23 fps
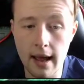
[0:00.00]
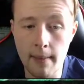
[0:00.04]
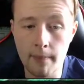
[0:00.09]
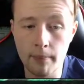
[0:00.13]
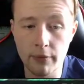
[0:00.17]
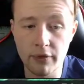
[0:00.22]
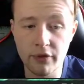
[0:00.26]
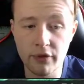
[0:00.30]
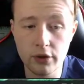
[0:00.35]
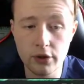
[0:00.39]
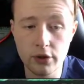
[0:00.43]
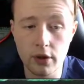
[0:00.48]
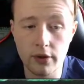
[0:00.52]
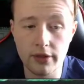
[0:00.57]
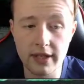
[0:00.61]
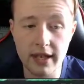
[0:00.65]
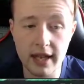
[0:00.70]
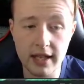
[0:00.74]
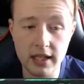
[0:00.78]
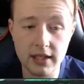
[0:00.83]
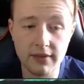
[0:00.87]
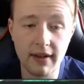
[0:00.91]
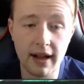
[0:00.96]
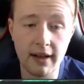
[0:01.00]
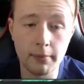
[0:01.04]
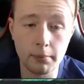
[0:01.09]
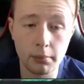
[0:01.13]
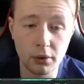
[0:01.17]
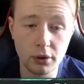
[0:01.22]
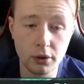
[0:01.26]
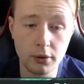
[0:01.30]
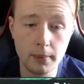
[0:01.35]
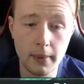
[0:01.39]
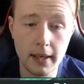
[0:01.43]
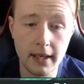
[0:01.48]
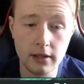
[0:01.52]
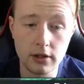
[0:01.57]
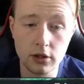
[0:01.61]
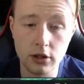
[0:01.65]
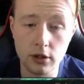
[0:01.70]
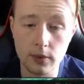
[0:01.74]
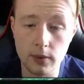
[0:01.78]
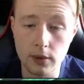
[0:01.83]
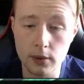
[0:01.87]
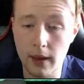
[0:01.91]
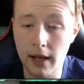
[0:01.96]
We've also got the 85+ pick to
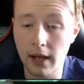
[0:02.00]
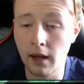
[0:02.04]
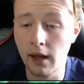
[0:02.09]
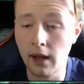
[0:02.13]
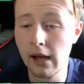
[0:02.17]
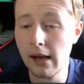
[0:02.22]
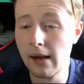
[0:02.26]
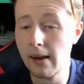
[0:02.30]
do as well.